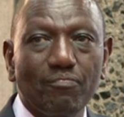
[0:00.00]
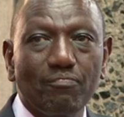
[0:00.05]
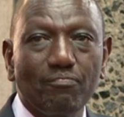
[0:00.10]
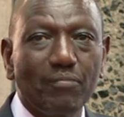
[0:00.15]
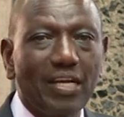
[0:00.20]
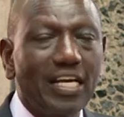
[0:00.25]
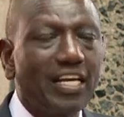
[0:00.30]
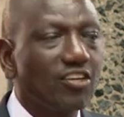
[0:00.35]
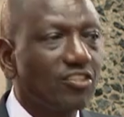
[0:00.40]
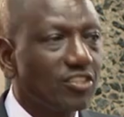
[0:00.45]

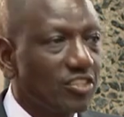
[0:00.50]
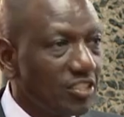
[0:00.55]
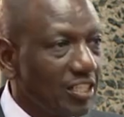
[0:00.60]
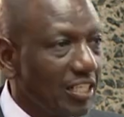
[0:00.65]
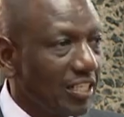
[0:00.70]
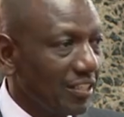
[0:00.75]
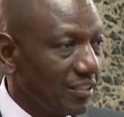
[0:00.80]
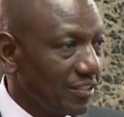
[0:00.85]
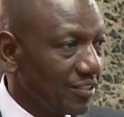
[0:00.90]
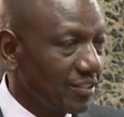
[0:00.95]
million
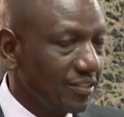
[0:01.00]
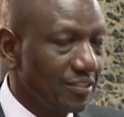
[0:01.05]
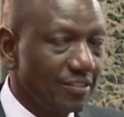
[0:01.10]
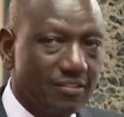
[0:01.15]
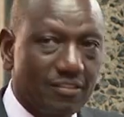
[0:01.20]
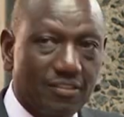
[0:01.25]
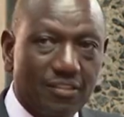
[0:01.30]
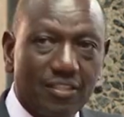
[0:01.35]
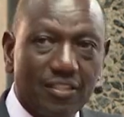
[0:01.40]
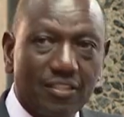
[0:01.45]
shillings
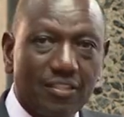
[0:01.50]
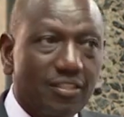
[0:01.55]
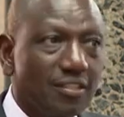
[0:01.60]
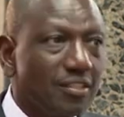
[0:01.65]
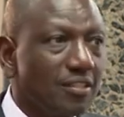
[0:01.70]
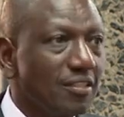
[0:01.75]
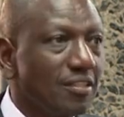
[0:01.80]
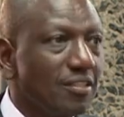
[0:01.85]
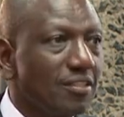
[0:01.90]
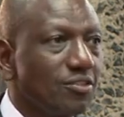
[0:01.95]

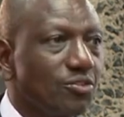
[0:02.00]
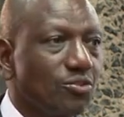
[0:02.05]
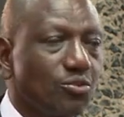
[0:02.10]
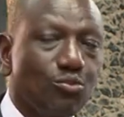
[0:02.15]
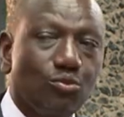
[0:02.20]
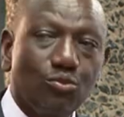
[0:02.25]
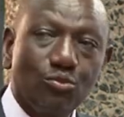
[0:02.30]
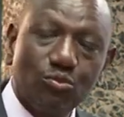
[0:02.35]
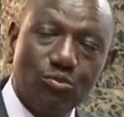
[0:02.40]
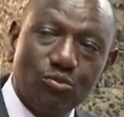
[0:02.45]

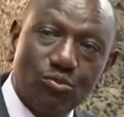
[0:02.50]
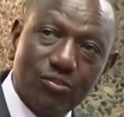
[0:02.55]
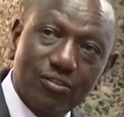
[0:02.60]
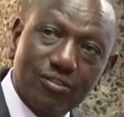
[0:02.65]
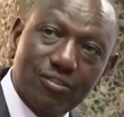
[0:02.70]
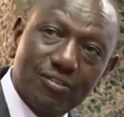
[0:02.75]
to,